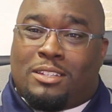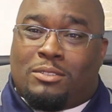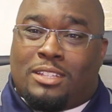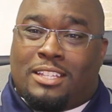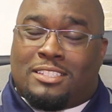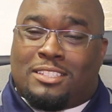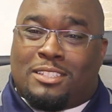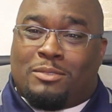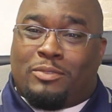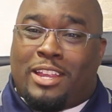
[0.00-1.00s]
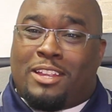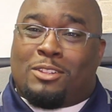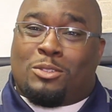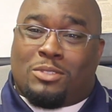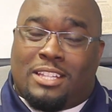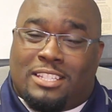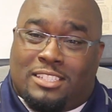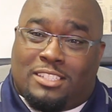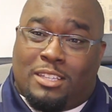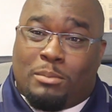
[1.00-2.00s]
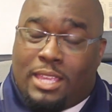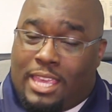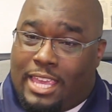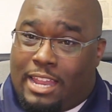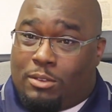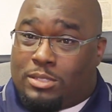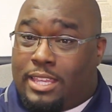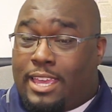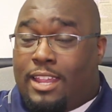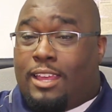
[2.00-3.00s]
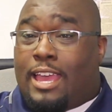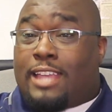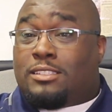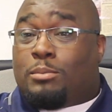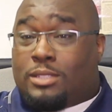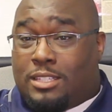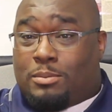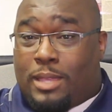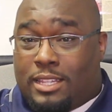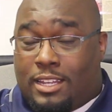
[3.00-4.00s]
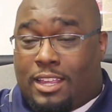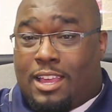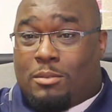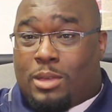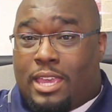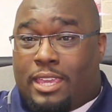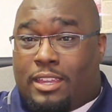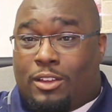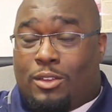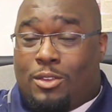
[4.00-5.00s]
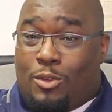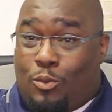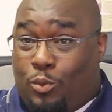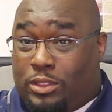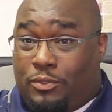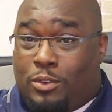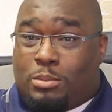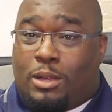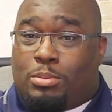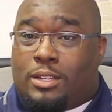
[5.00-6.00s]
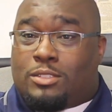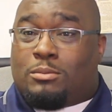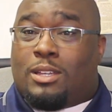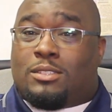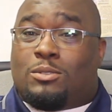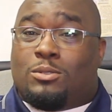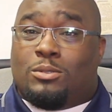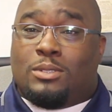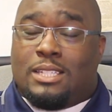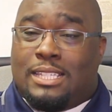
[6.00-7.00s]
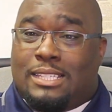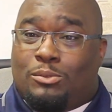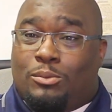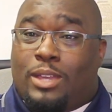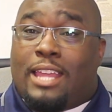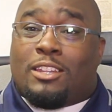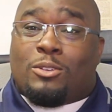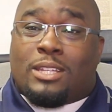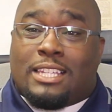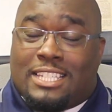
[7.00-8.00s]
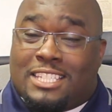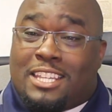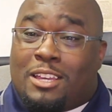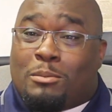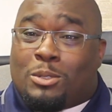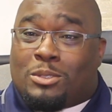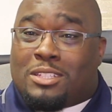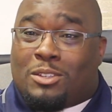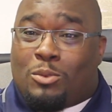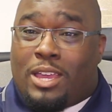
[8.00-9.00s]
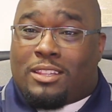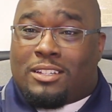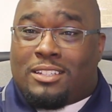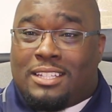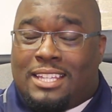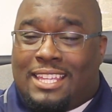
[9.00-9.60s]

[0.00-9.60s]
good relationship, very close relationship. And I was actually participating in the combine here with the football players from my school. We had to do it in the gym due to the weather,